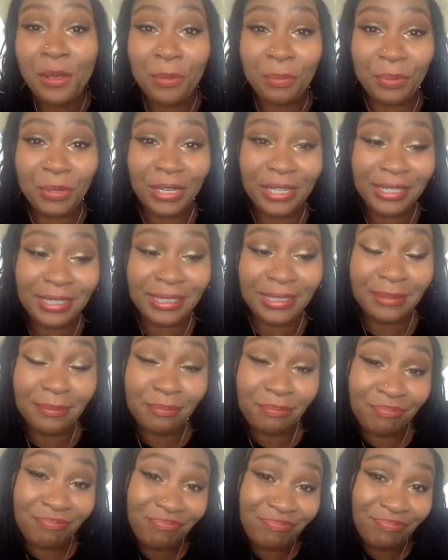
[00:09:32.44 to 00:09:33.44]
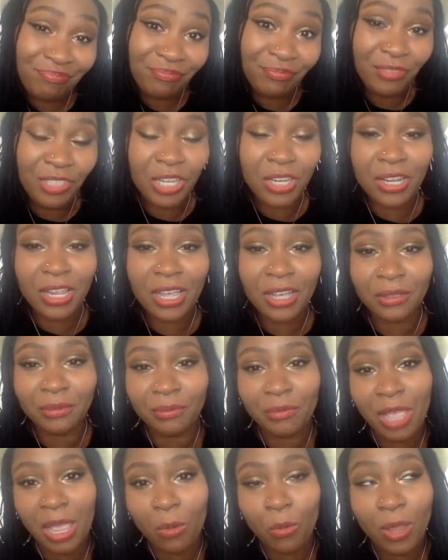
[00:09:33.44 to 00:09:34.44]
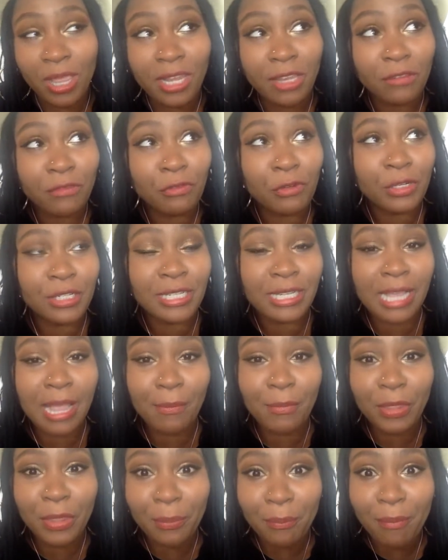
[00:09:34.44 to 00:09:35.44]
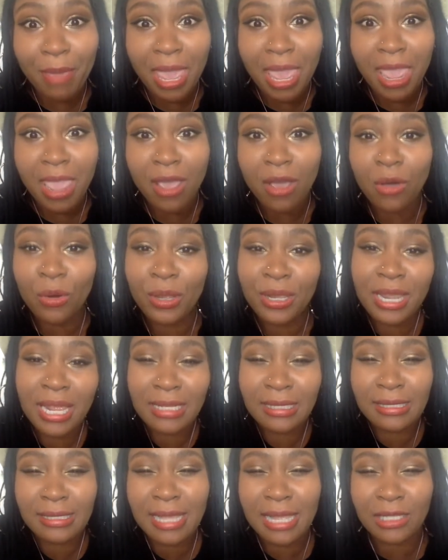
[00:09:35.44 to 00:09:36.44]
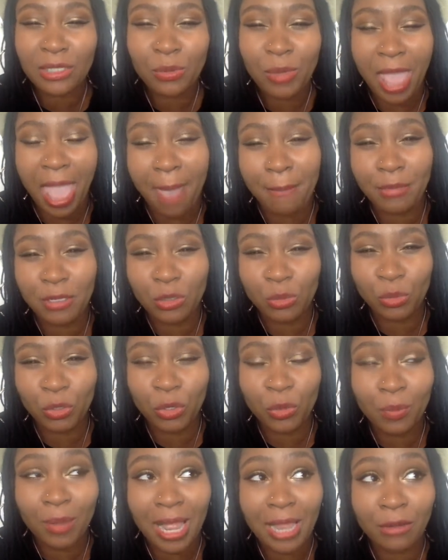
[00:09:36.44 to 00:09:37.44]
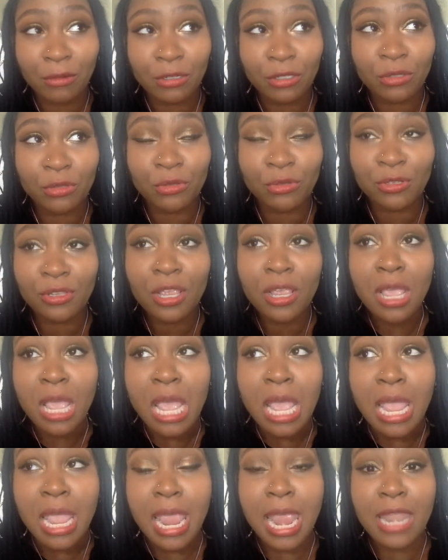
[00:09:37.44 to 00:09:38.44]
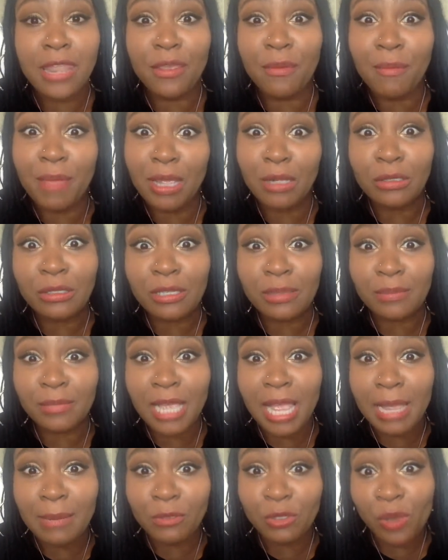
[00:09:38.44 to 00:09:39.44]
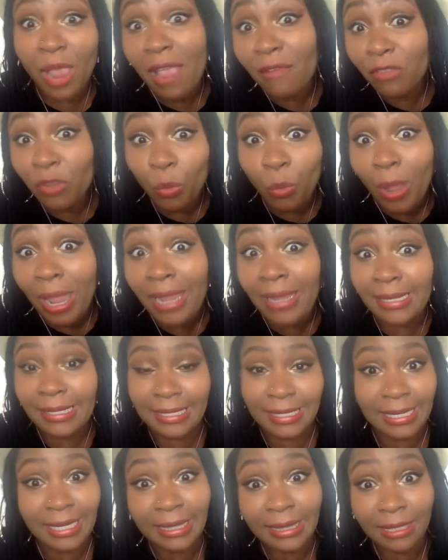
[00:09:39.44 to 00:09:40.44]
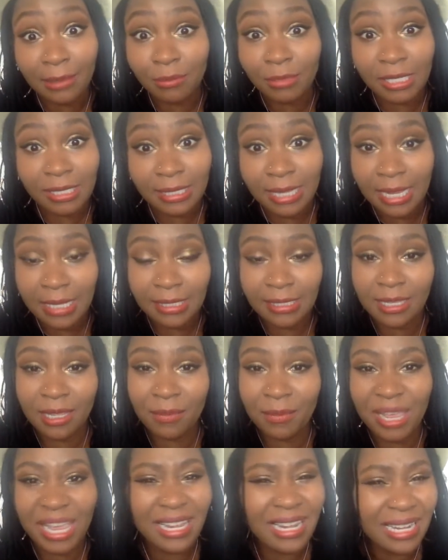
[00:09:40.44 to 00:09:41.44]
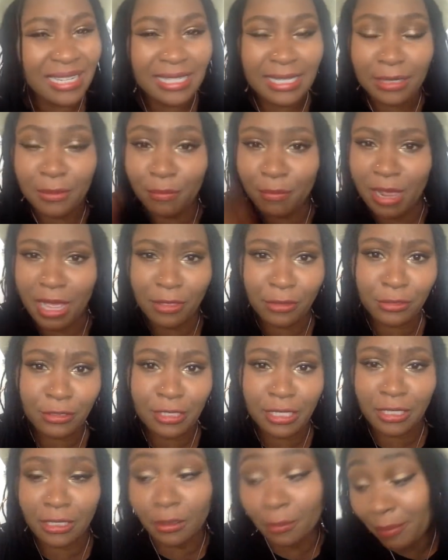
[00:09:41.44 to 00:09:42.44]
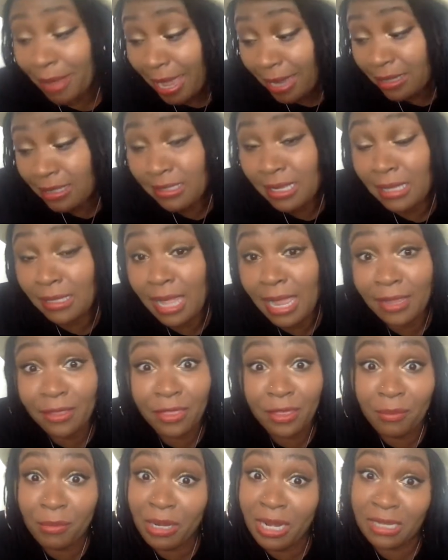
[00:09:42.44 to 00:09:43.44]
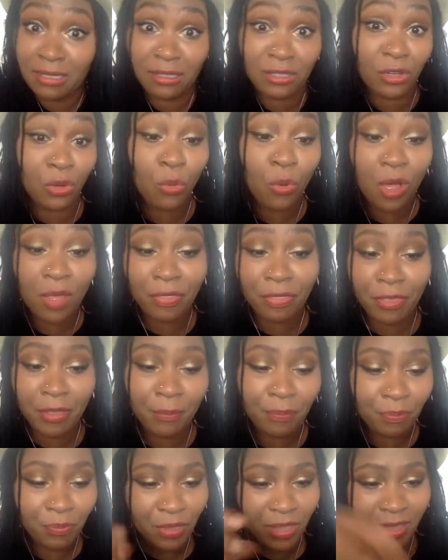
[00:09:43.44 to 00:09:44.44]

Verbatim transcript: But um, you know, I waited for it to come in the mail, and that's that's what happens when you buy crystals in the mail sometimes. You have to wait to get them to test them. And I didn't bother sending them back because I like them and I still want them.